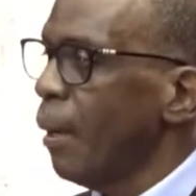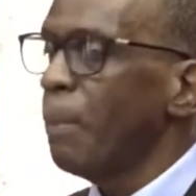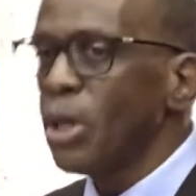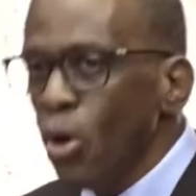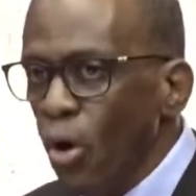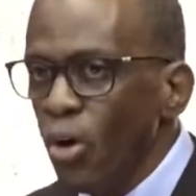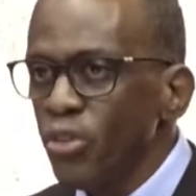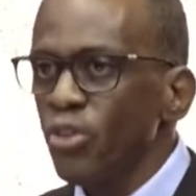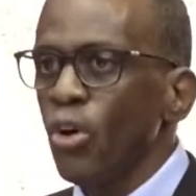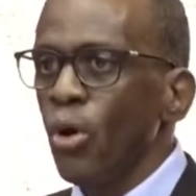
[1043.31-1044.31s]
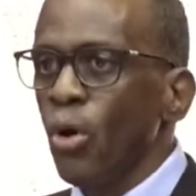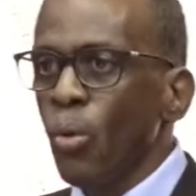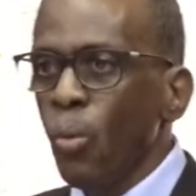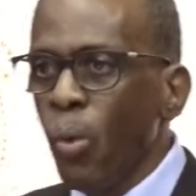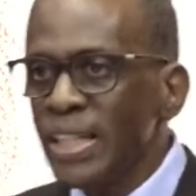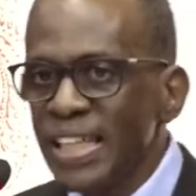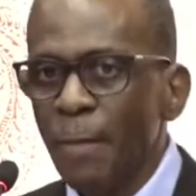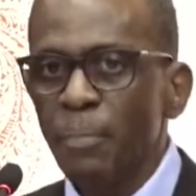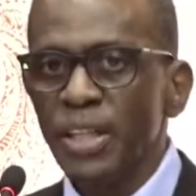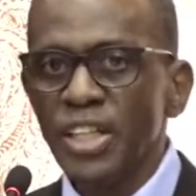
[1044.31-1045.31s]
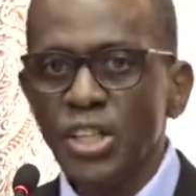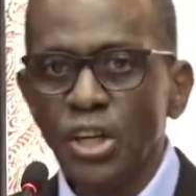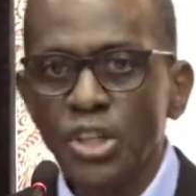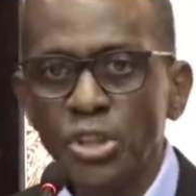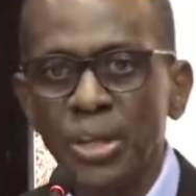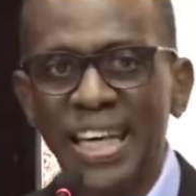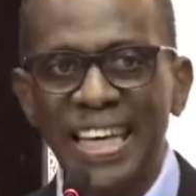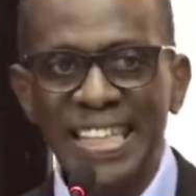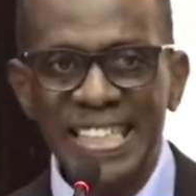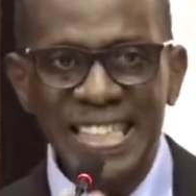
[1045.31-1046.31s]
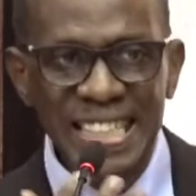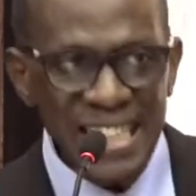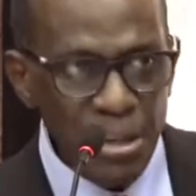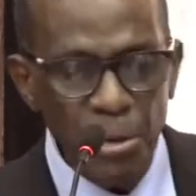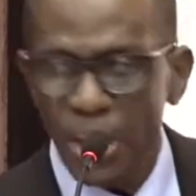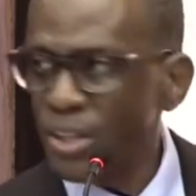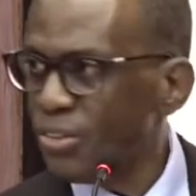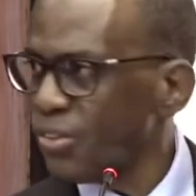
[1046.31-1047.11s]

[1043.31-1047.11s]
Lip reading: because what is happening in this country is serious.